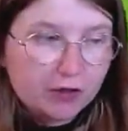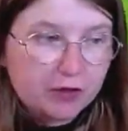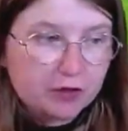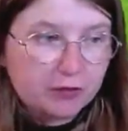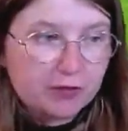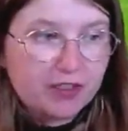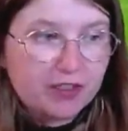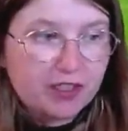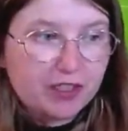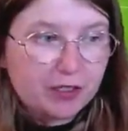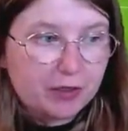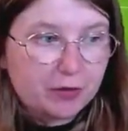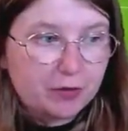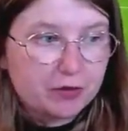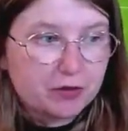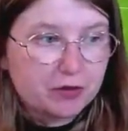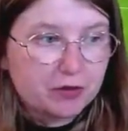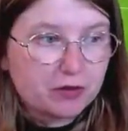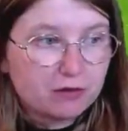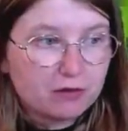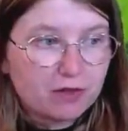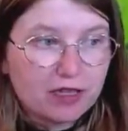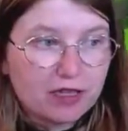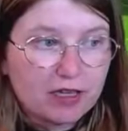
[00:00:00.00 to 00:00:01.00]

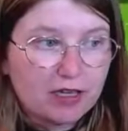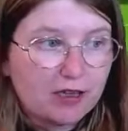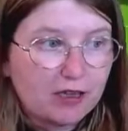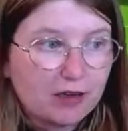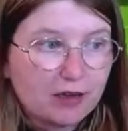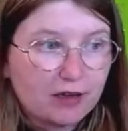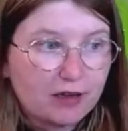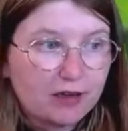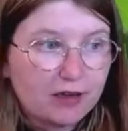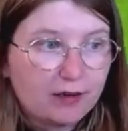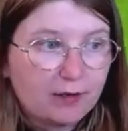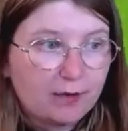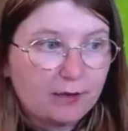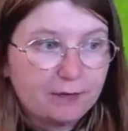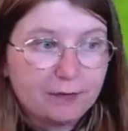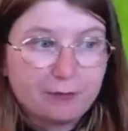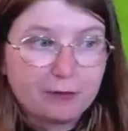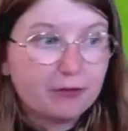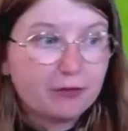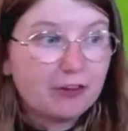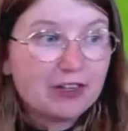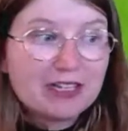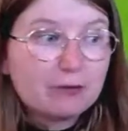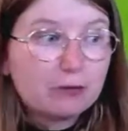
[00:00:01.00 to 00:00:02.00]
videos, if you
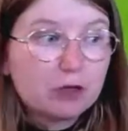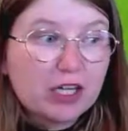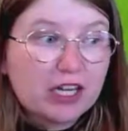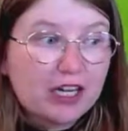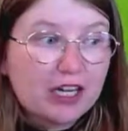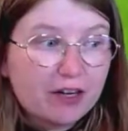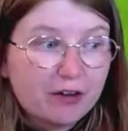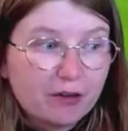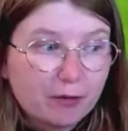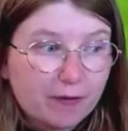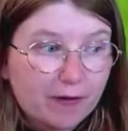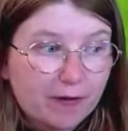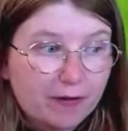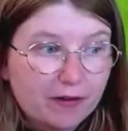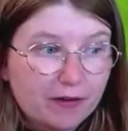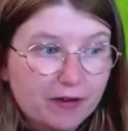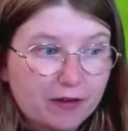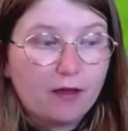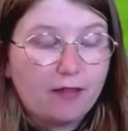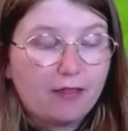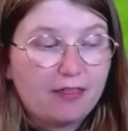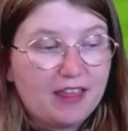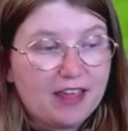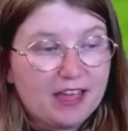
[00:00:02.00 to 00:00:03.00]
really want to hear about
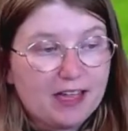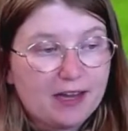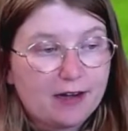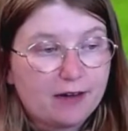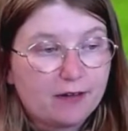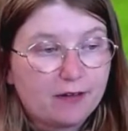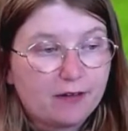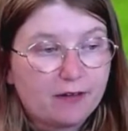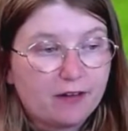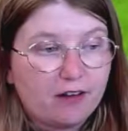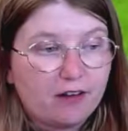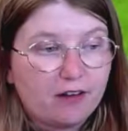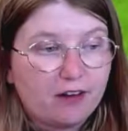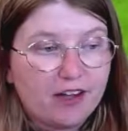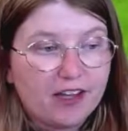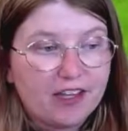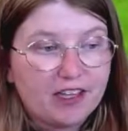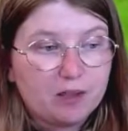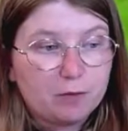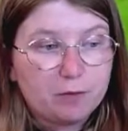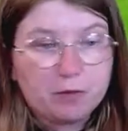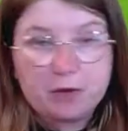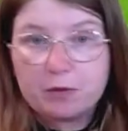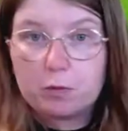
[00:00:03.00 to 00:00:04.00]
it, then
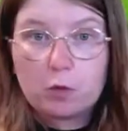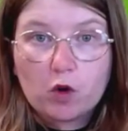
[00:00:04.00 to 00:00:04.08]
I'll put more